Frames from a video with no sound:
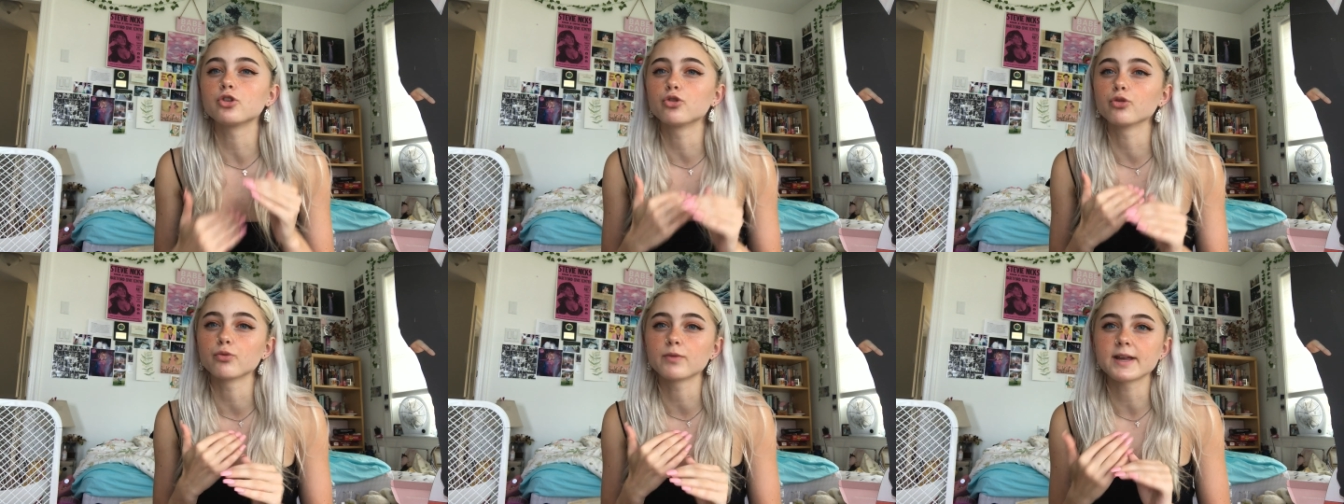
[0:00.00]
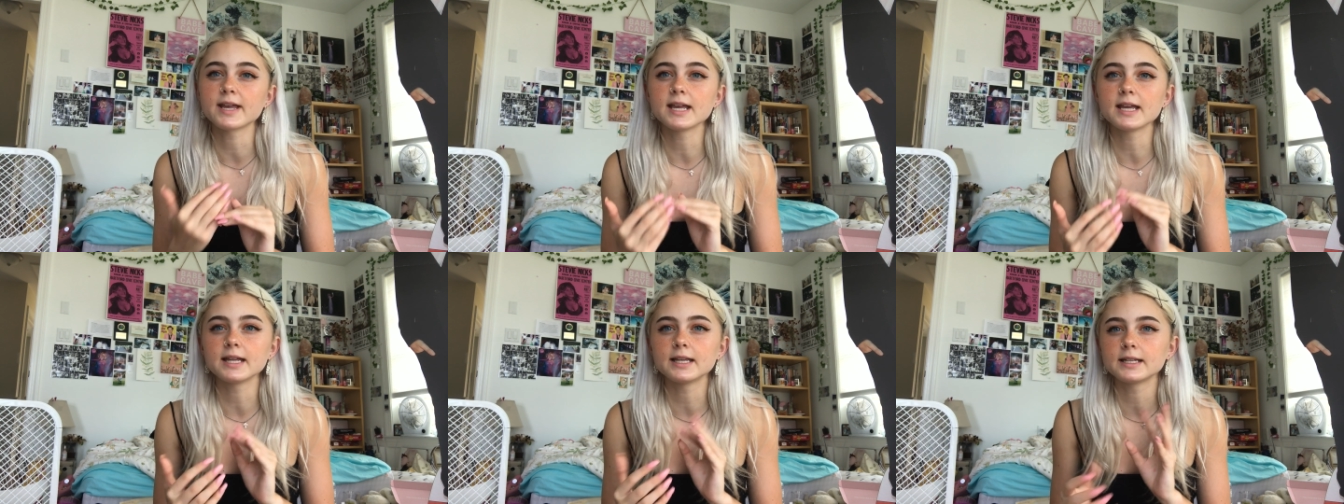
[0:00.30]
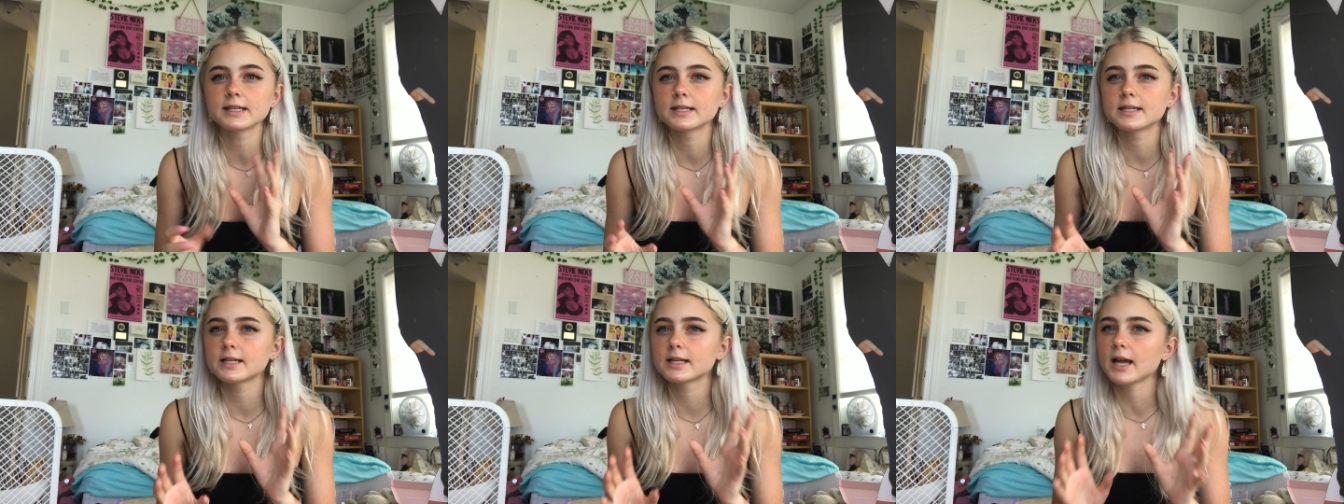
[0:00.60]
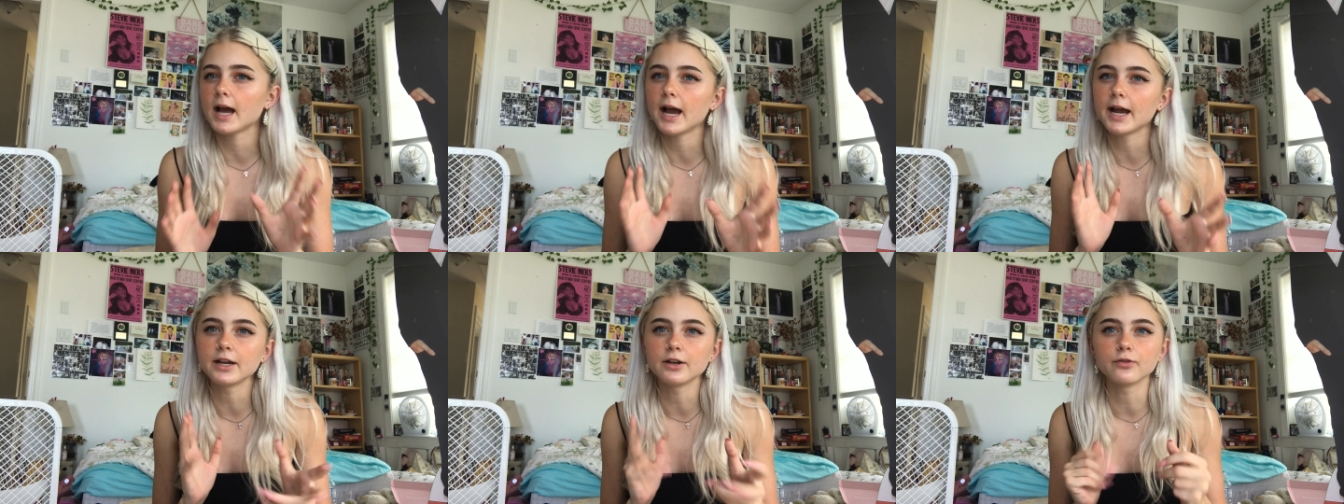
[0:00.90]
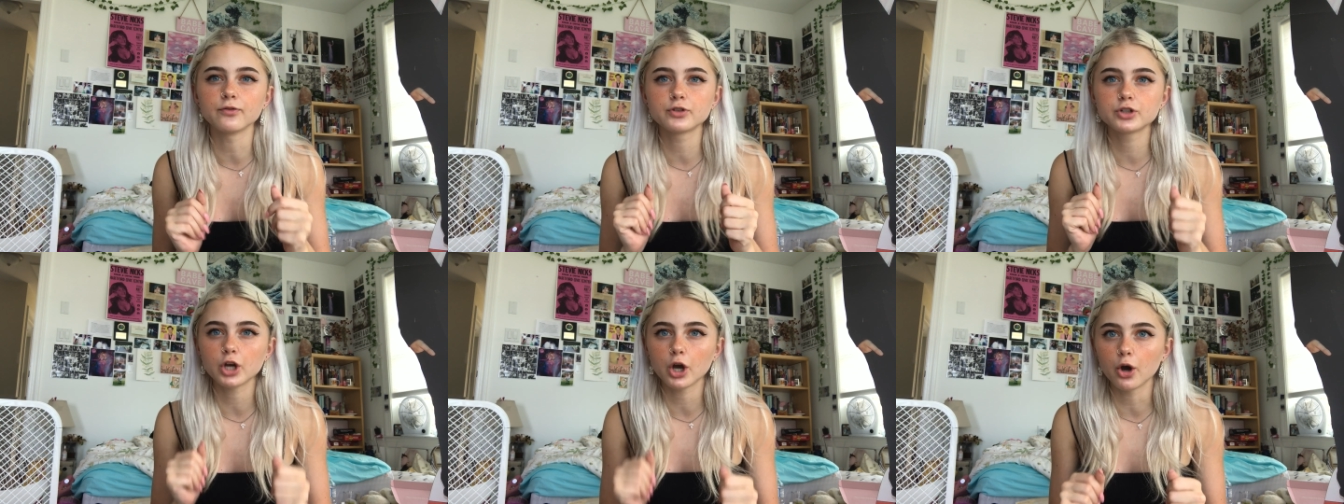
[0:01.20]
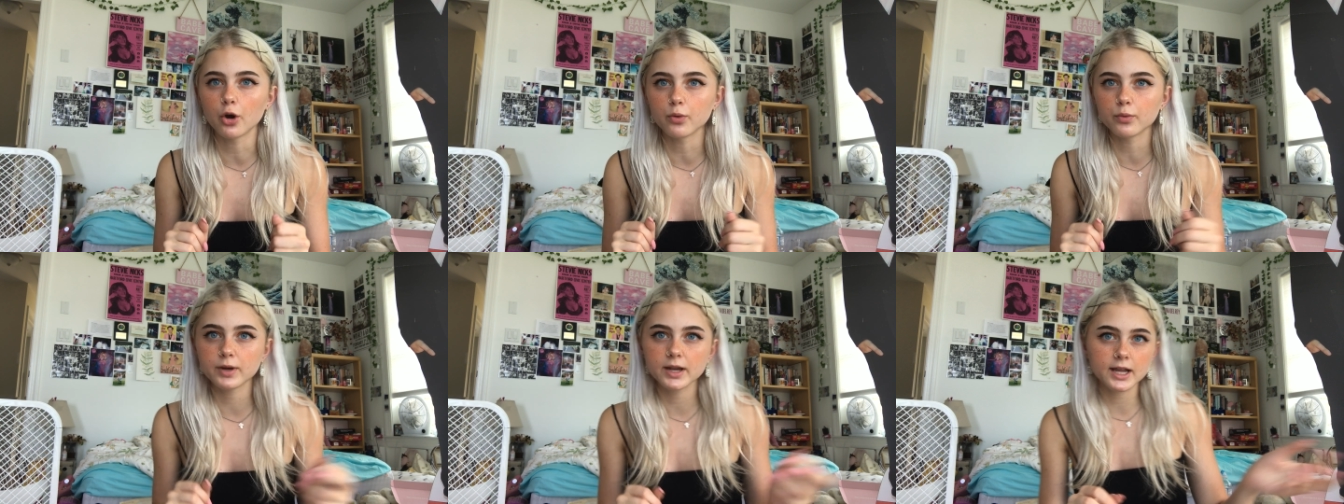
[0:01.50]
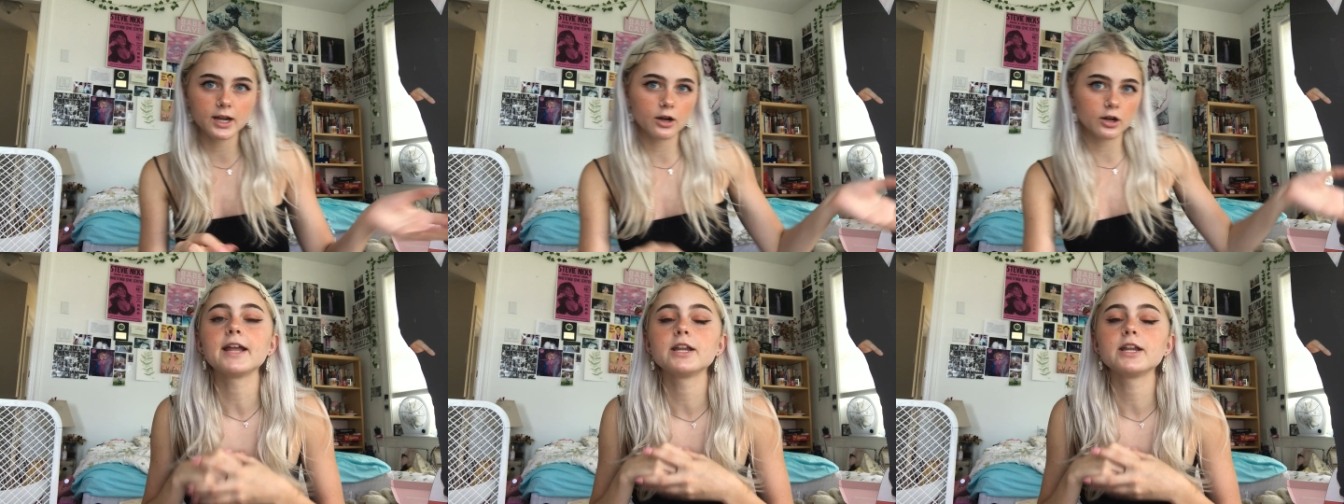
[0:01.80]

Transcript: green kind of tone here.